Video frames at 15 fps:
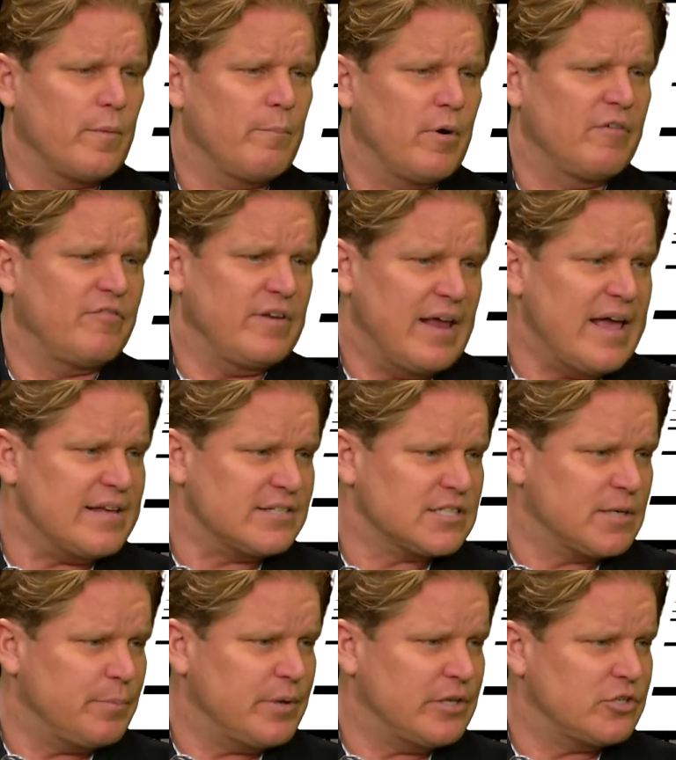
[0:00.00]

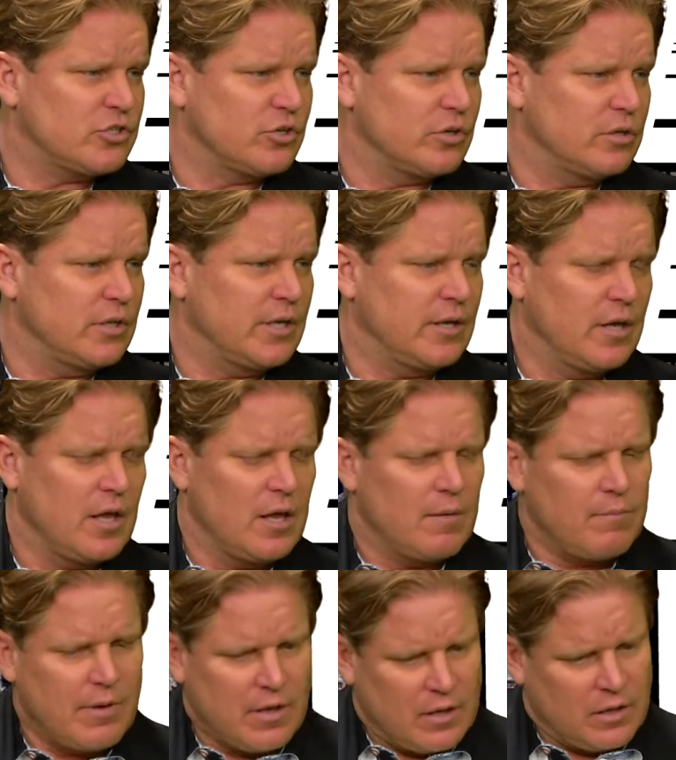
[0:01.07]
Buffett-esque, but it's certainly
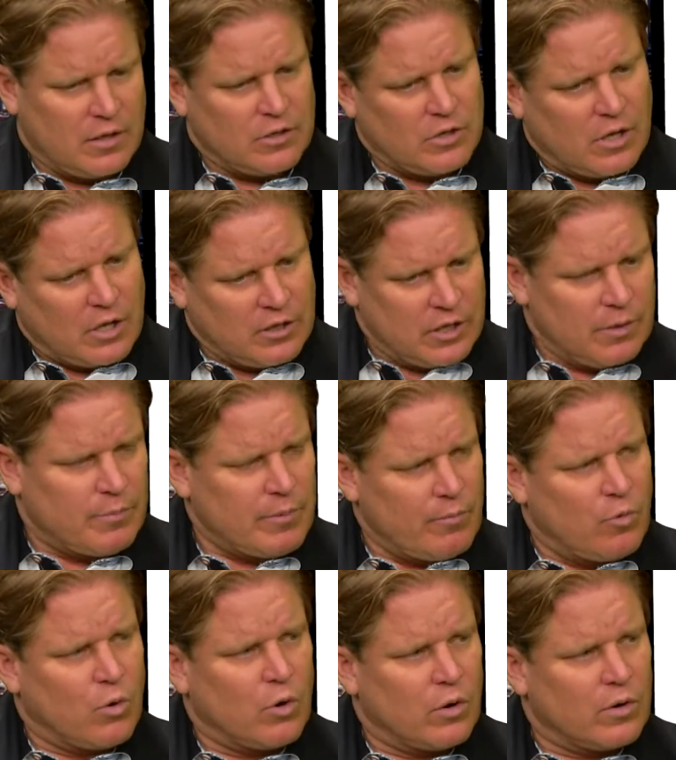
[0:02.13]
a little bit
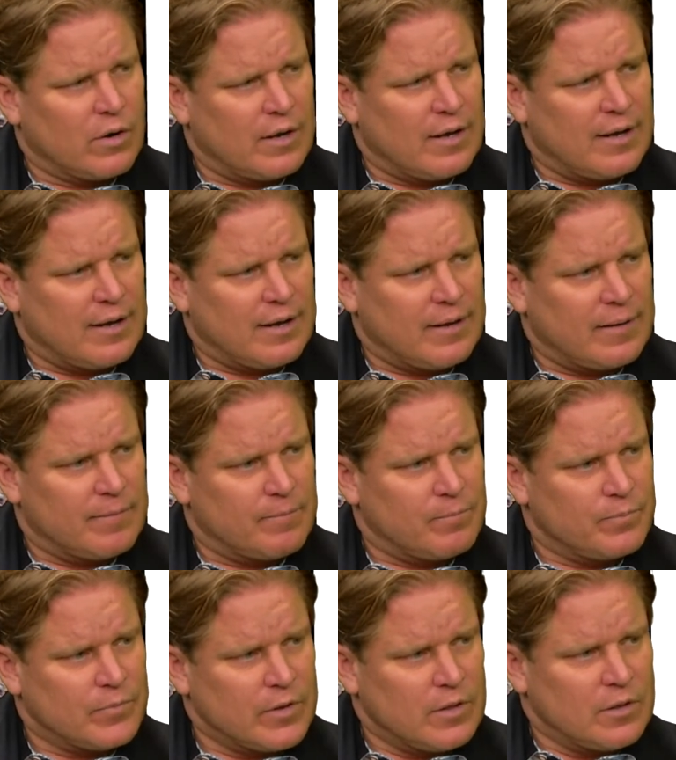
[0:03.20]
more
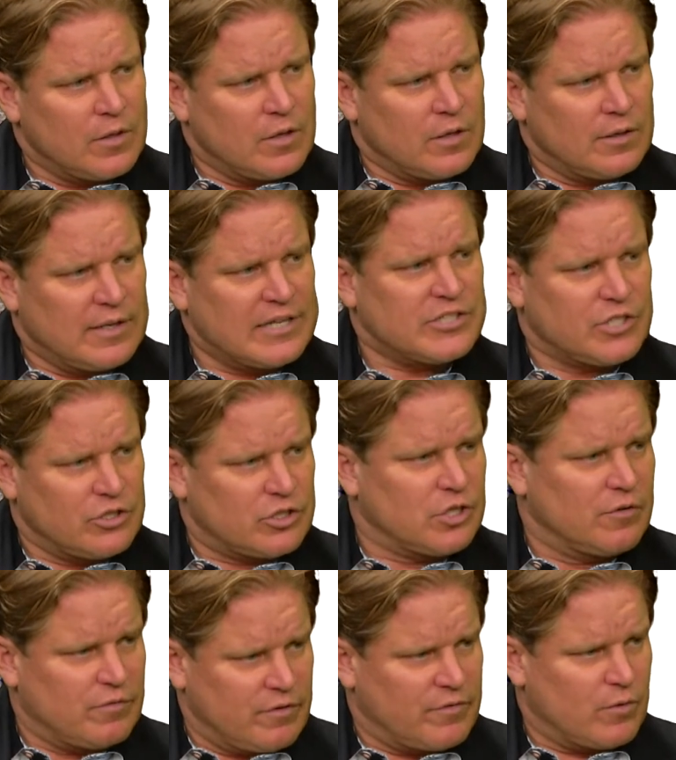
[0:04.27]
less
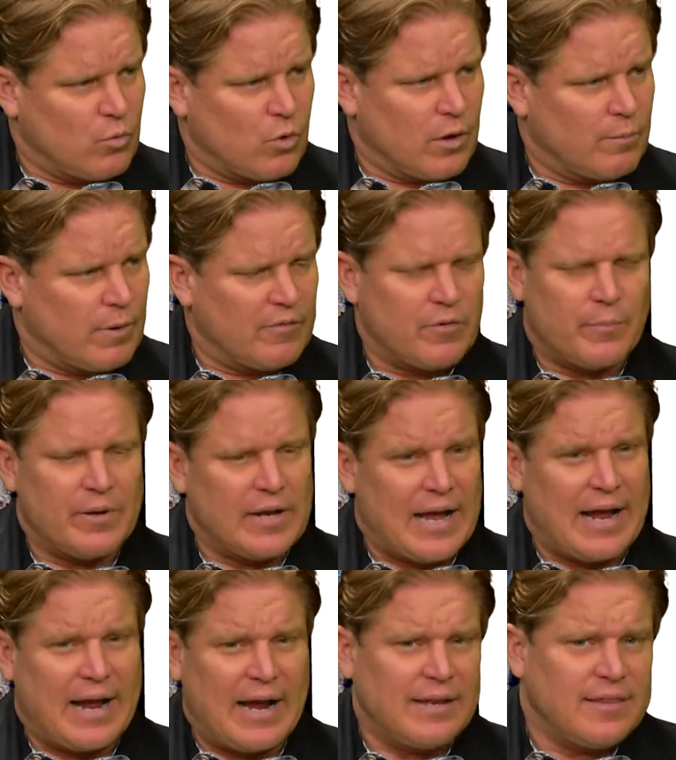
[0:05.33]
conservative than Warren Buffett. But
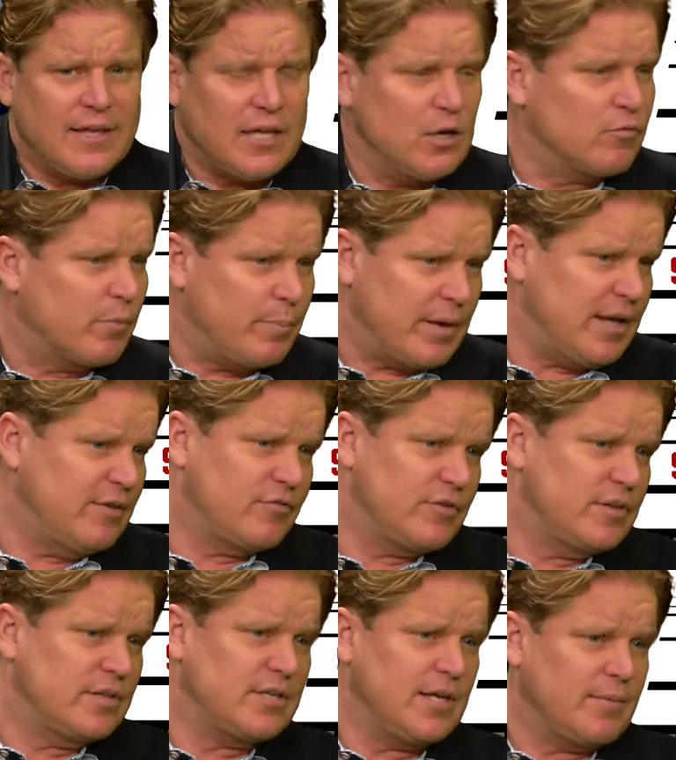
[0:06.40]
I think he overpaid for
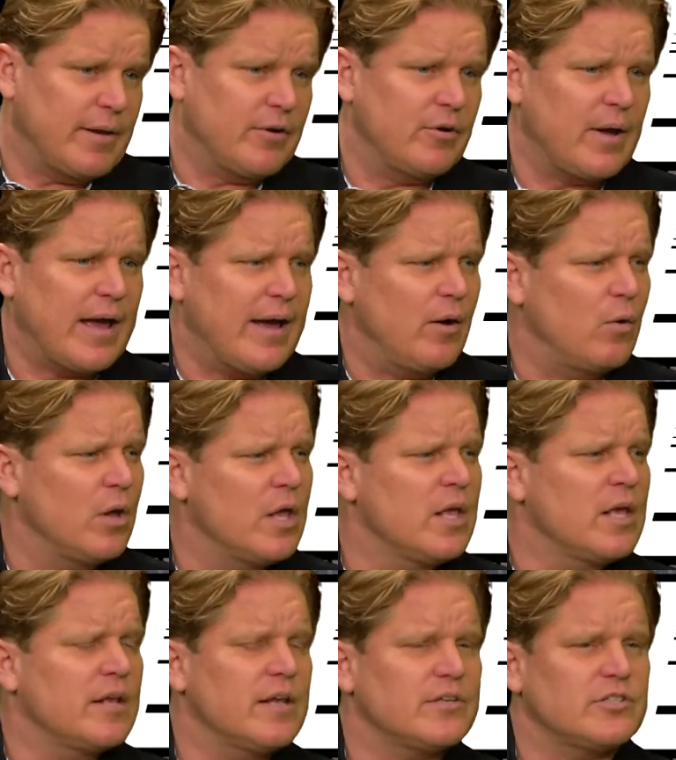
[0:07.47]
the team. I don't know how
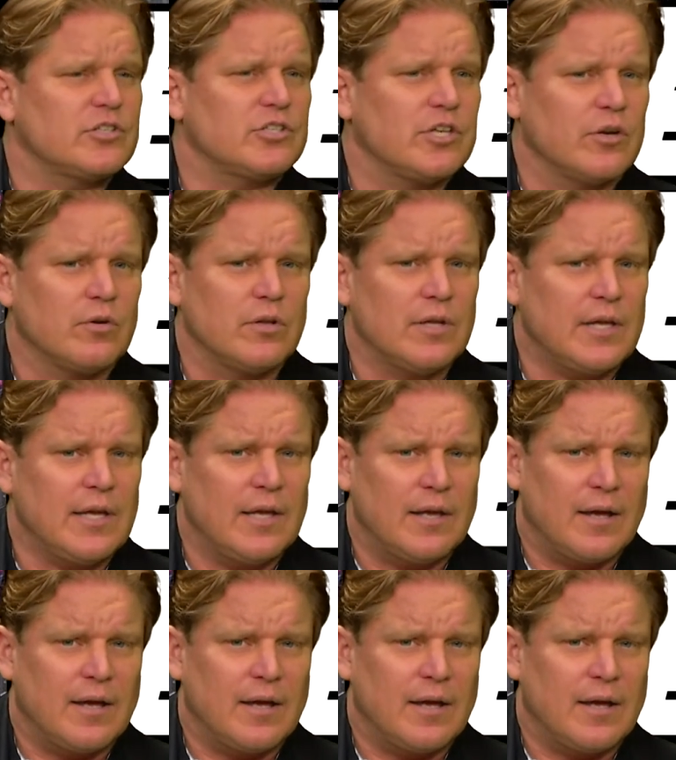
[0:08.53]
necessarily.